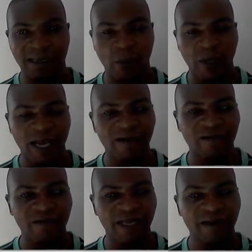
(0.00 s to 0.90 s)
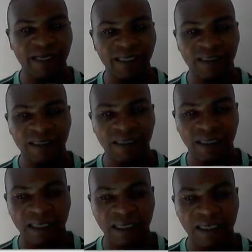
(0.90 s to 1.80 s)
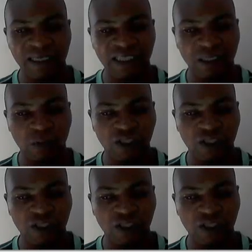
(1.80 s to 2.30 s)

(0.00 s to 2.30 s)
we have in this English that we